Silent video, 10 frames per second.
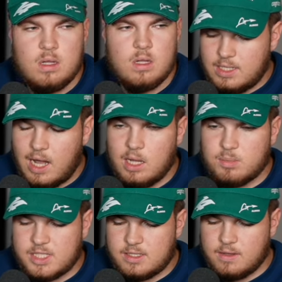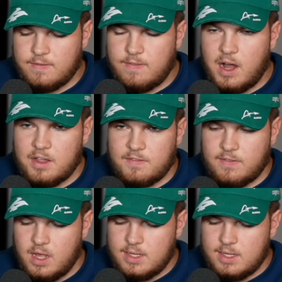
times 5.